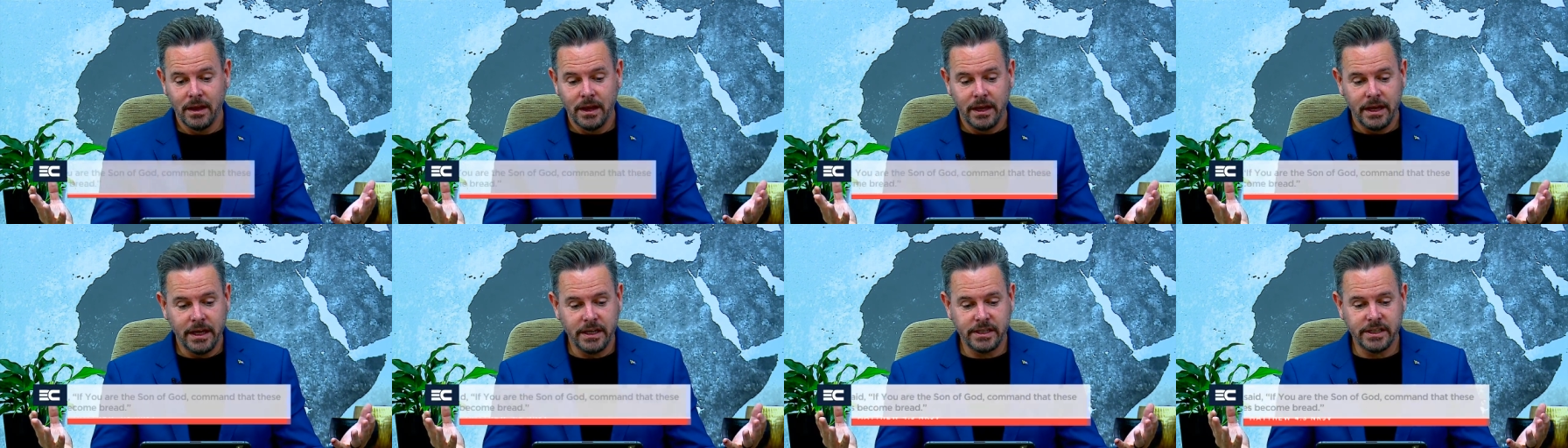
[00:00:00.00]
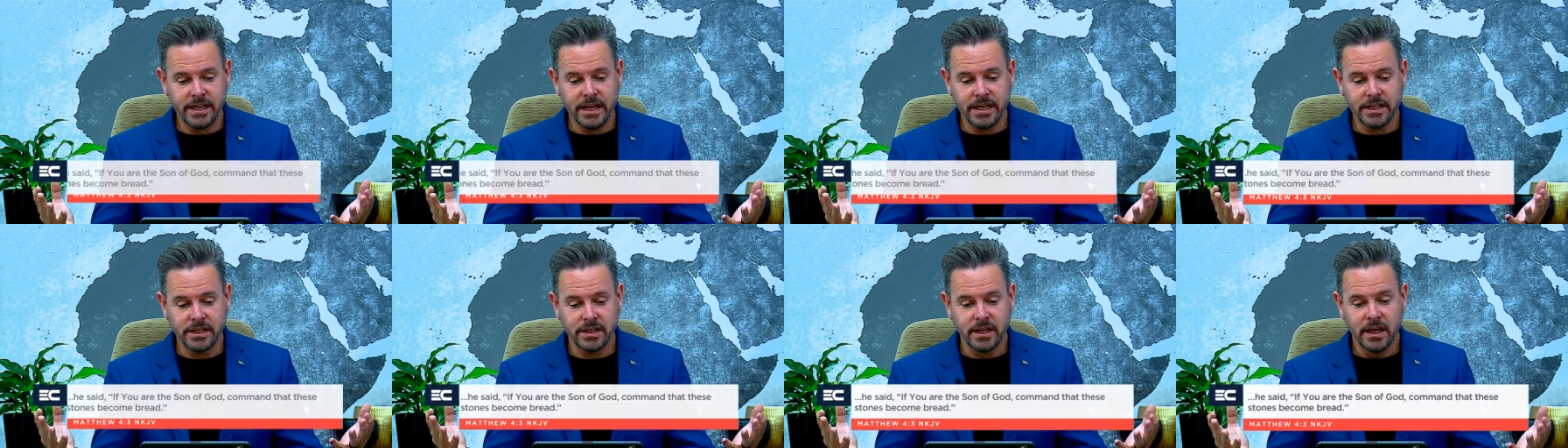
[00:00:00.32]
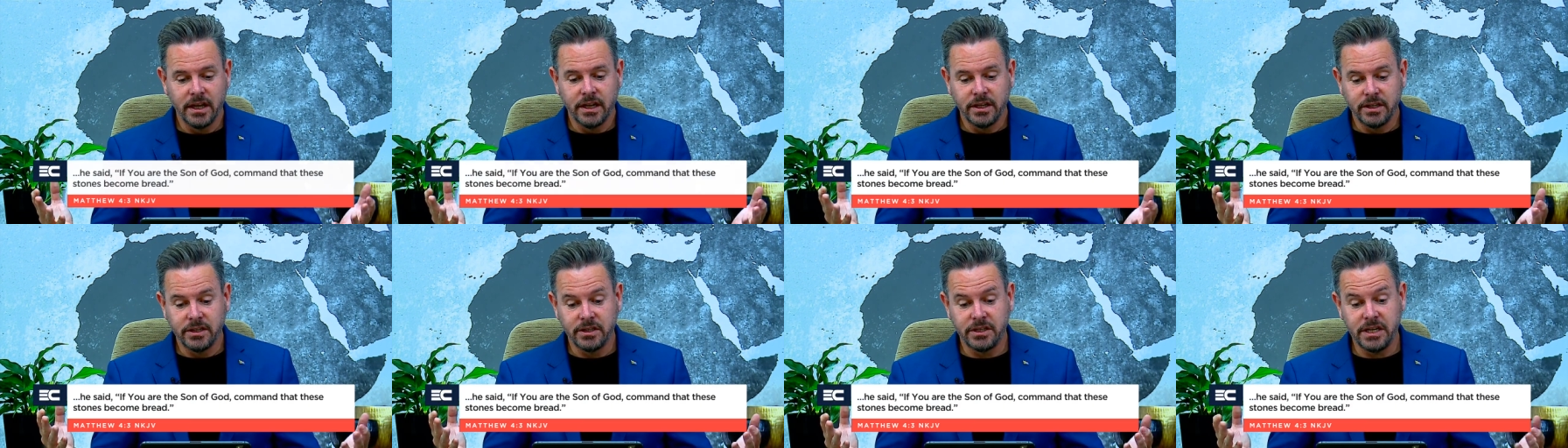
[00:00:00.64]
He
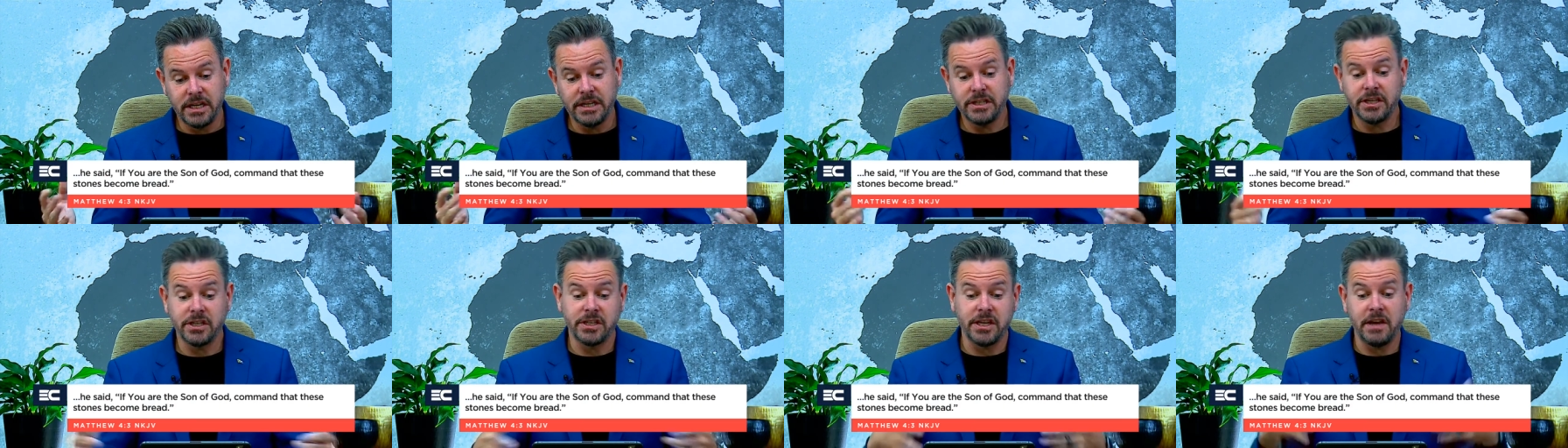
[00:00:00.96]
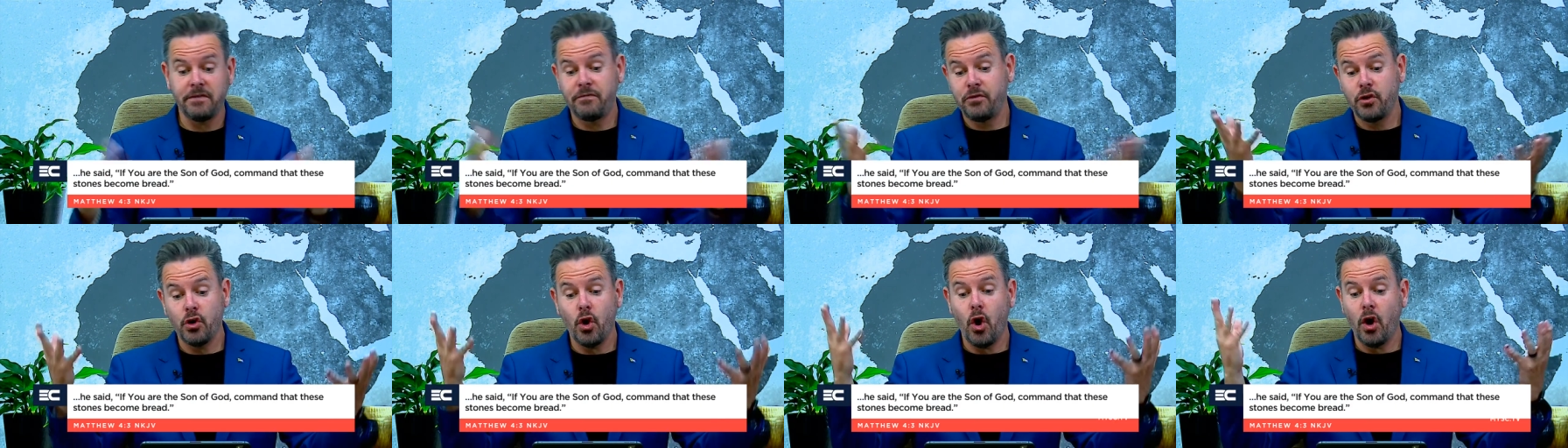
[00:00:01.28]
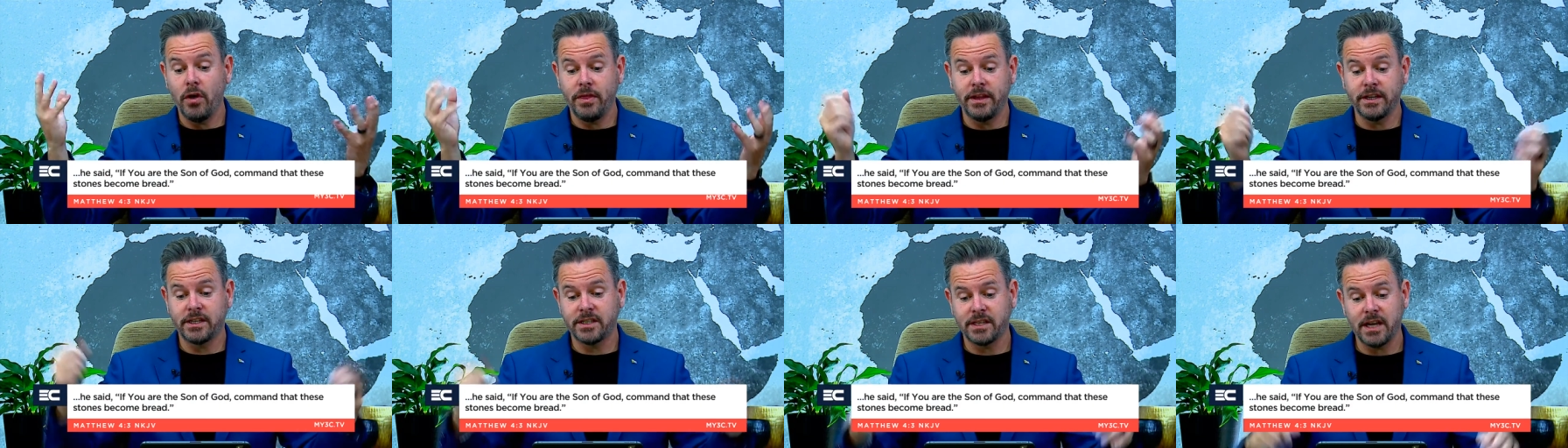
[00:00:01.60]
says, Jesus, if you
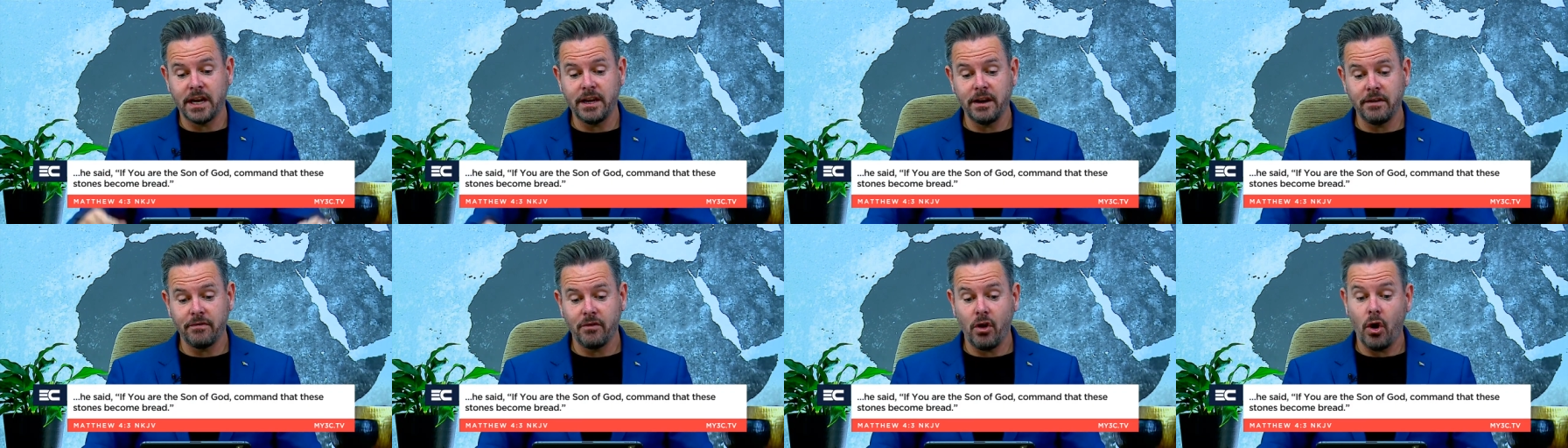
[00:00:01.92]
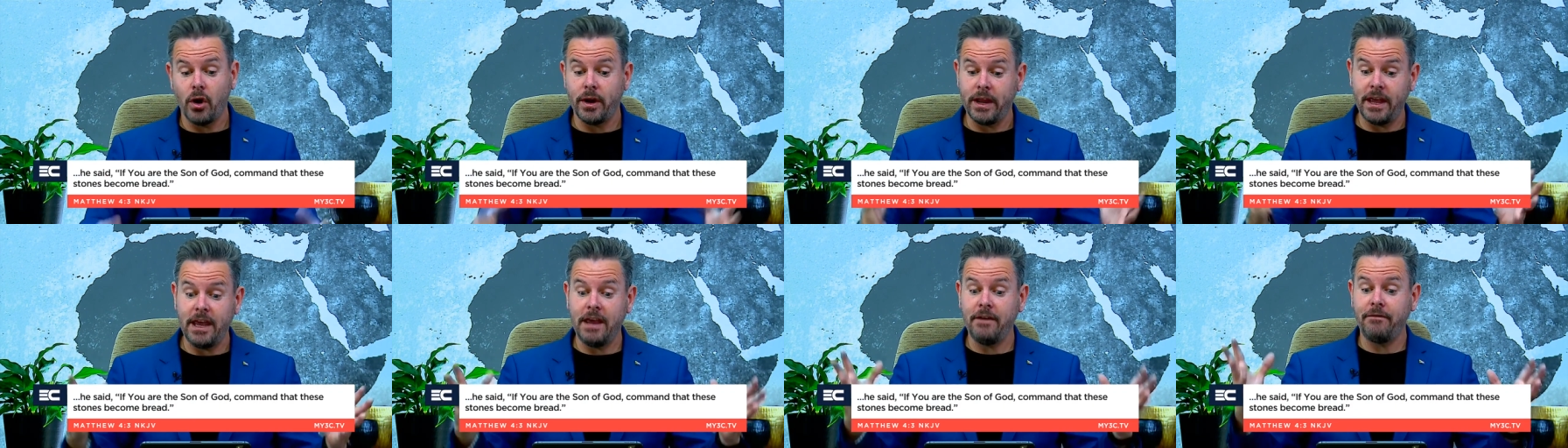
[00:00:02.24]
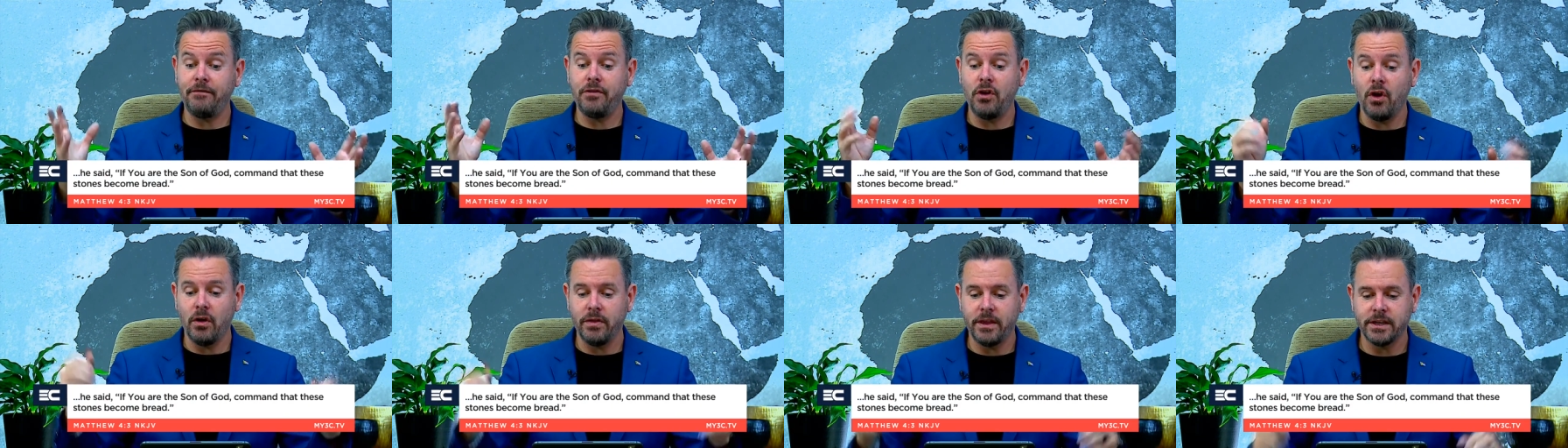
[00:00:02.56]
are the Son of God,
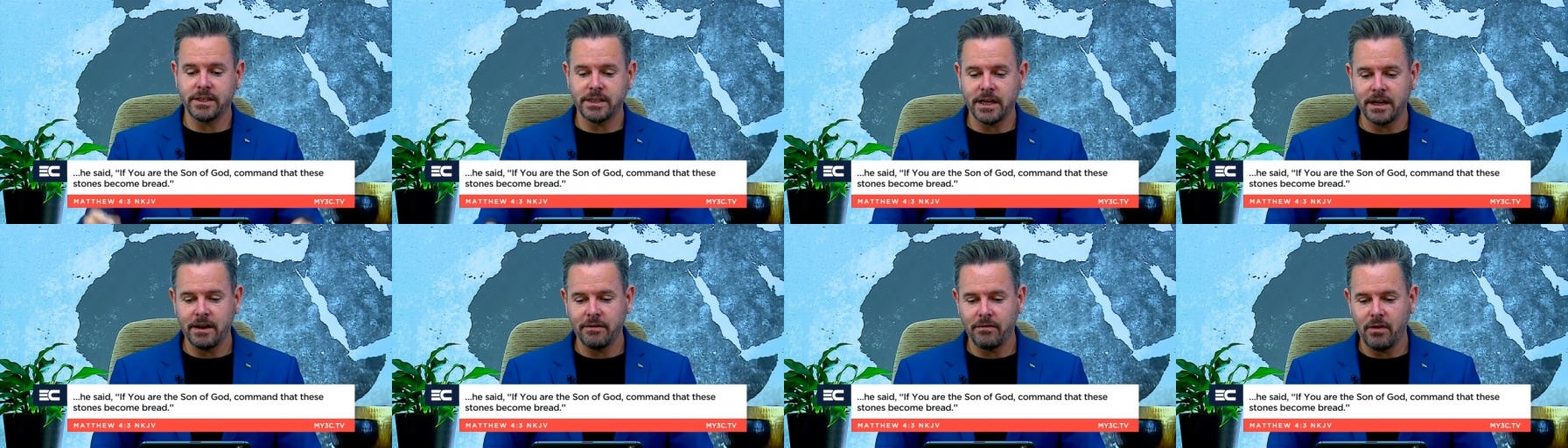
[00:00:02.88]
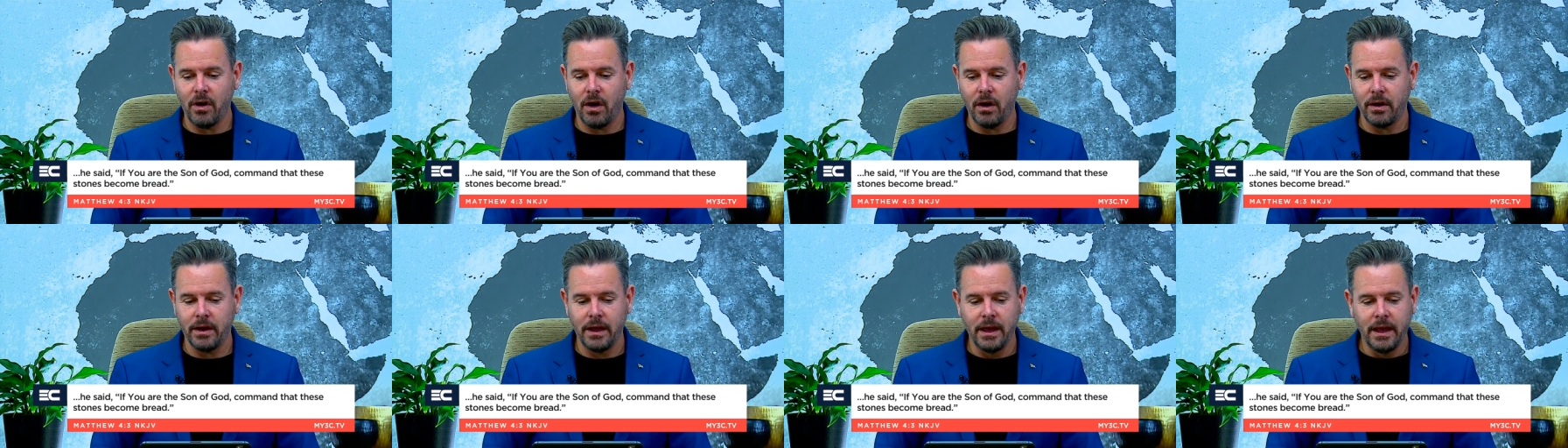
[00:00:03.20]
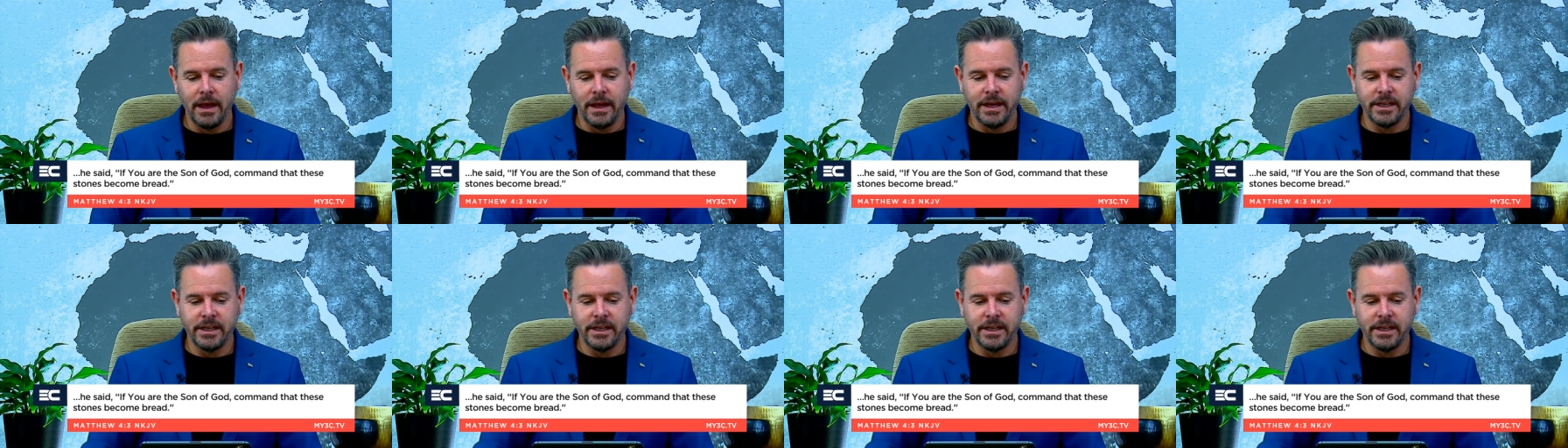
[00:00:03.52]
if you are the Son of God,